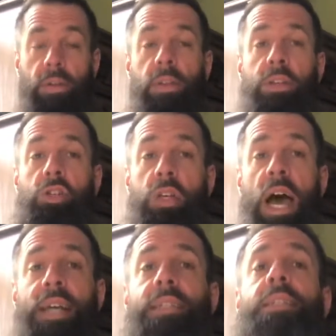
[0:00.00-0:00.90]
the
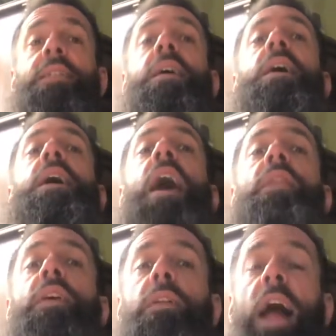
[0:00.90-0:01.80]
chest, and the
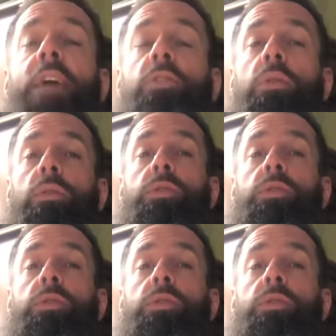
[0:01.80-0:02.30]
clavicles.